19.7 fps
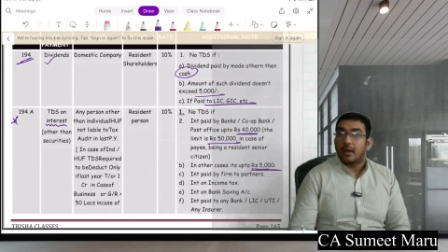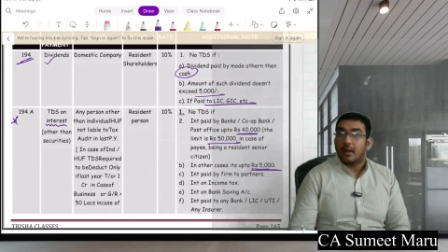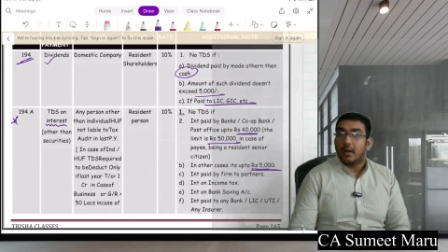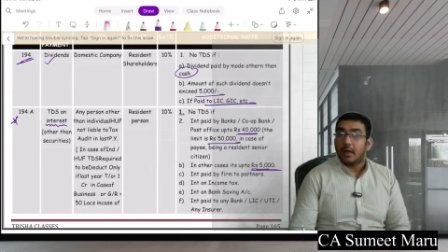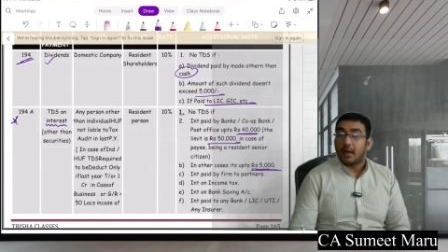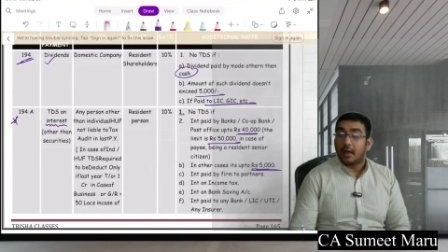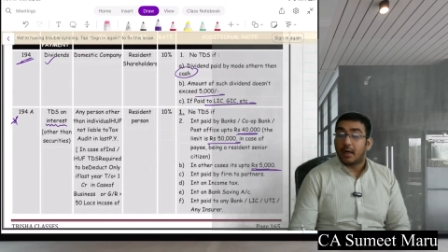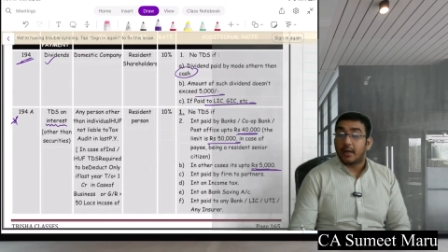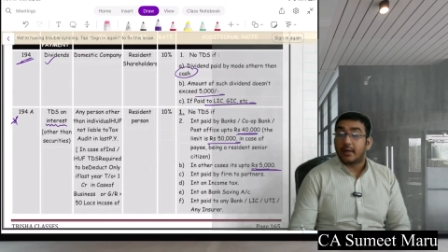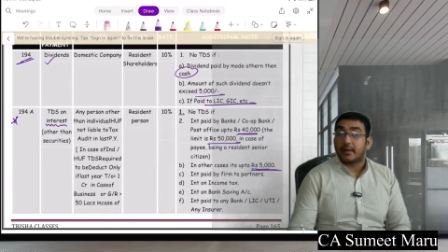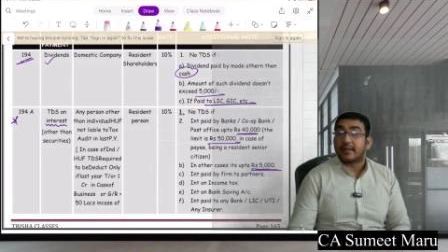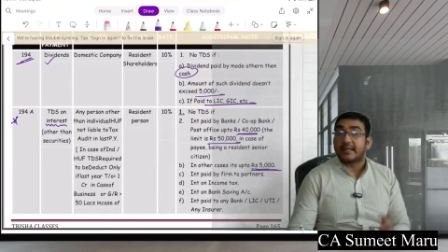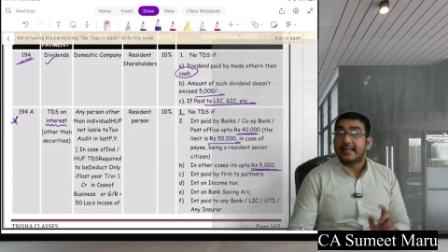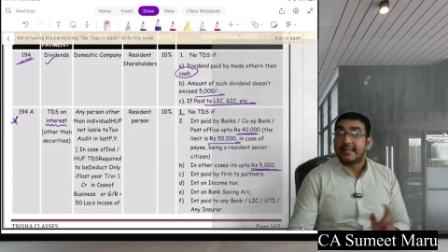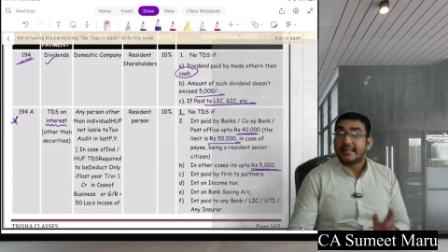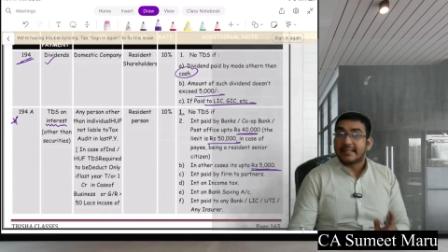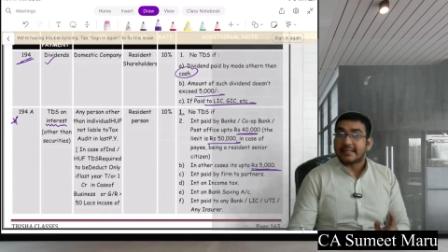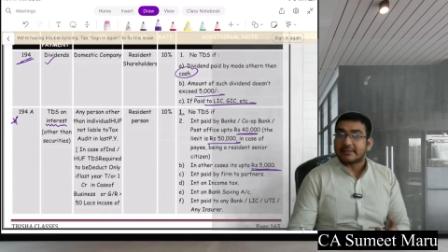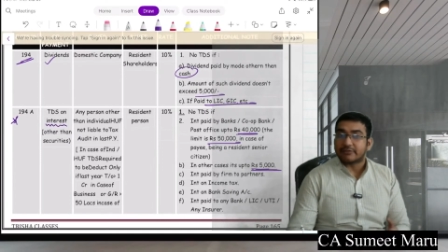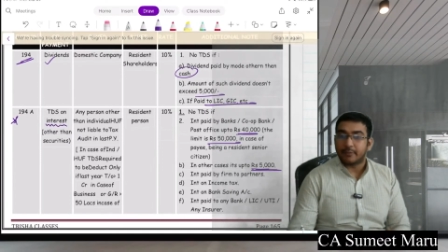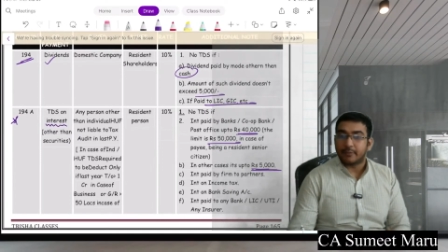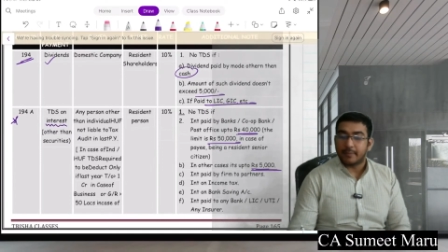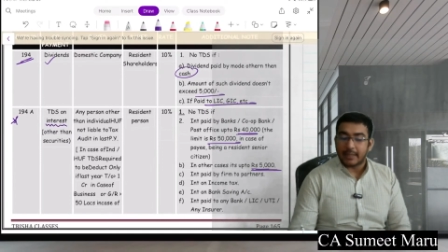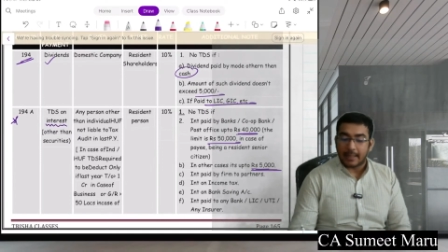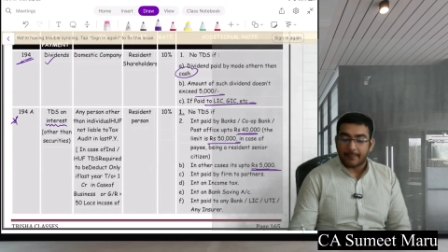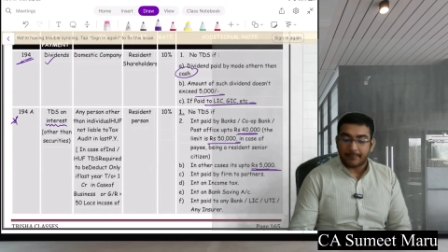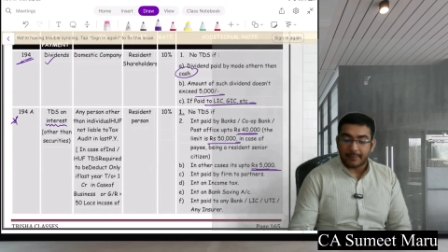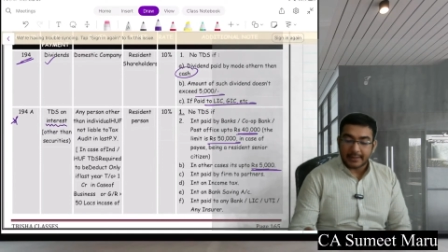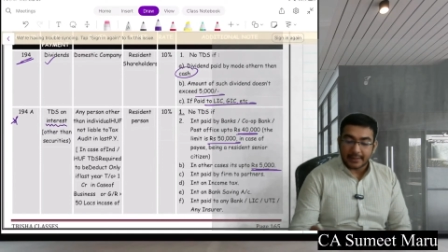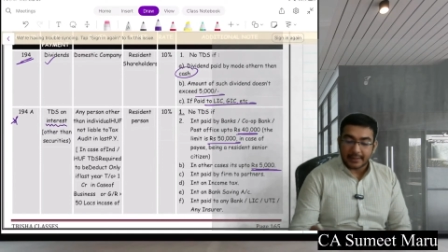TDS would be
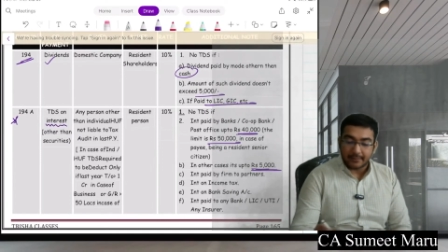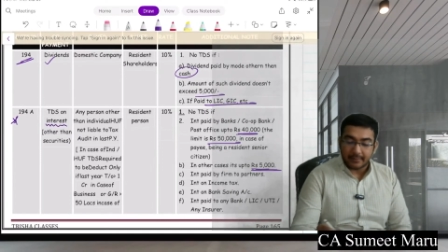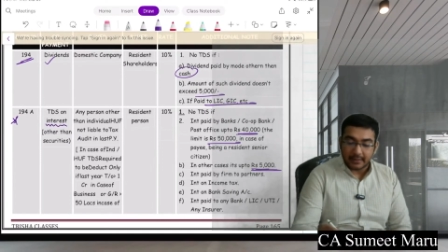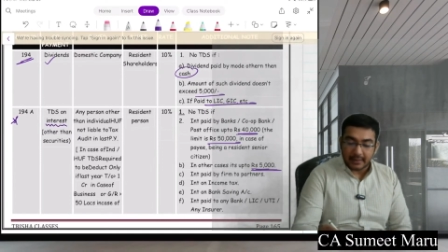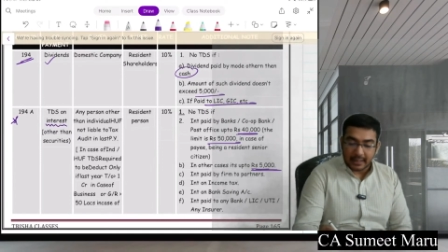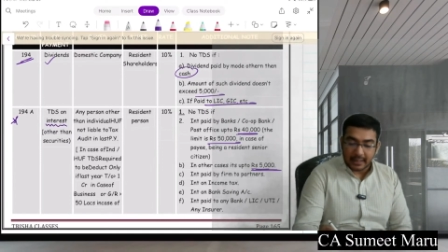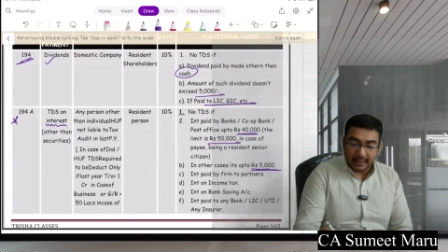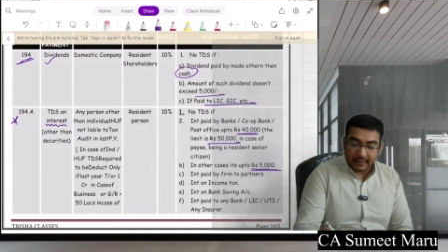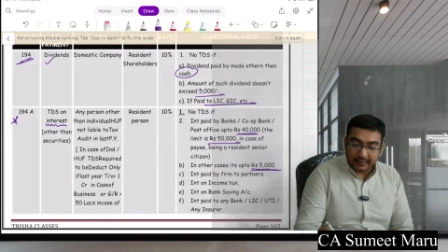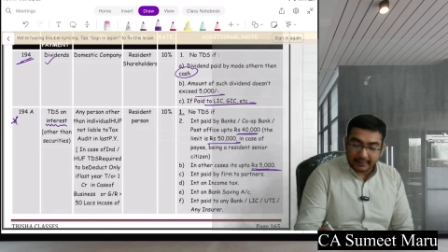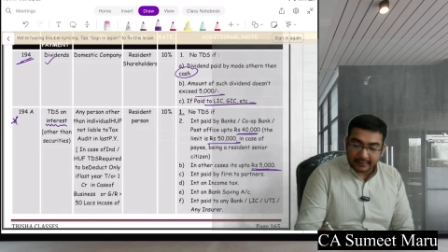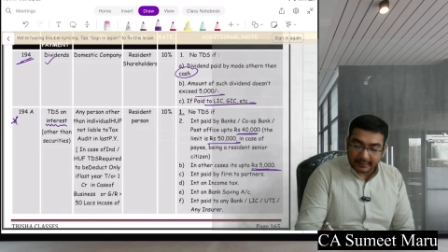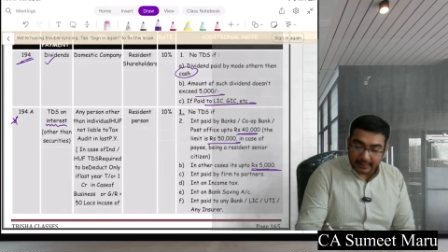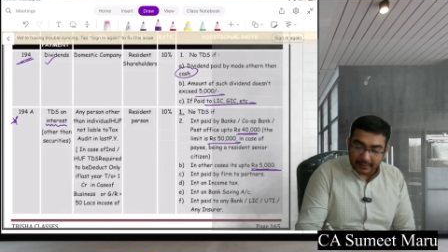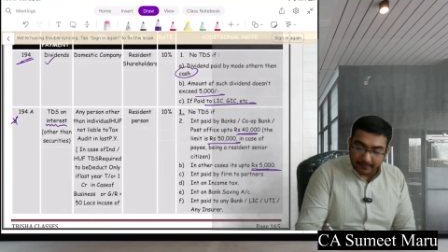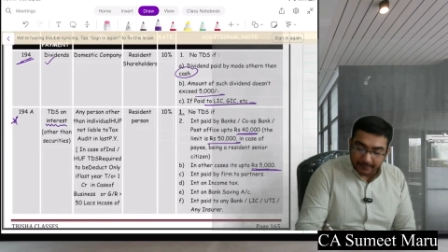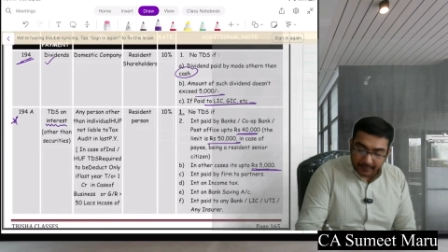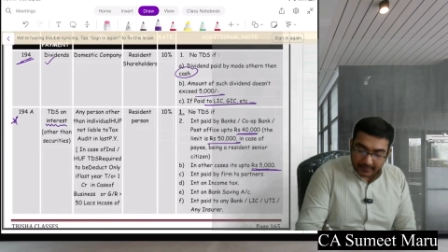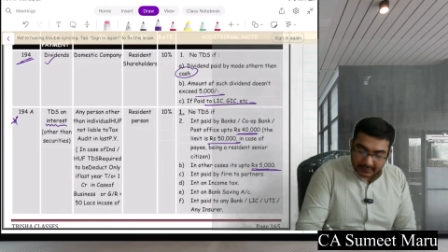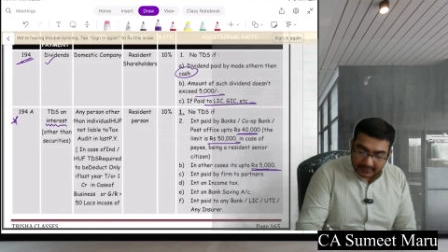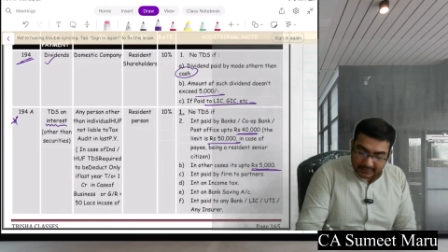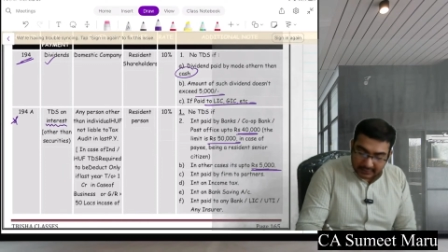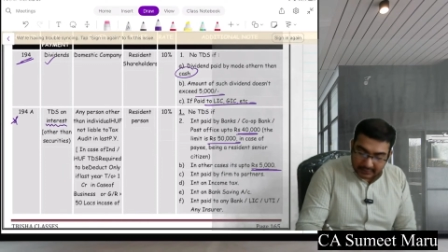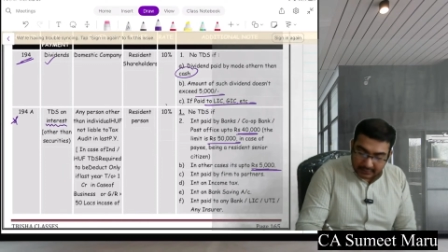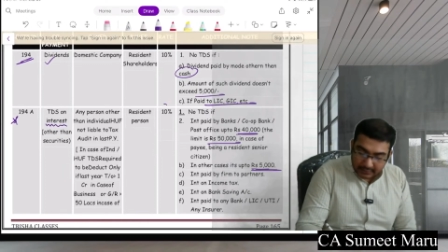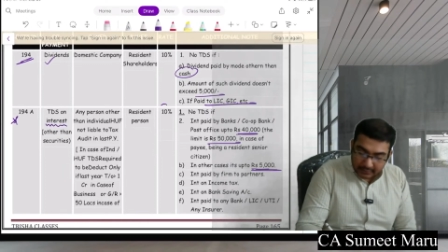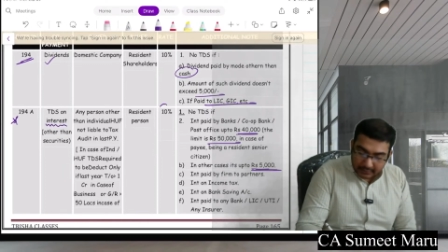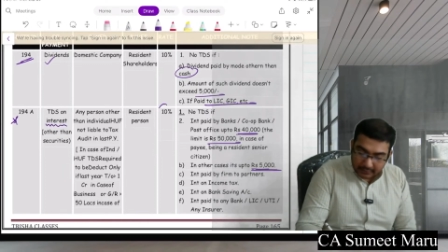applicable at 10%.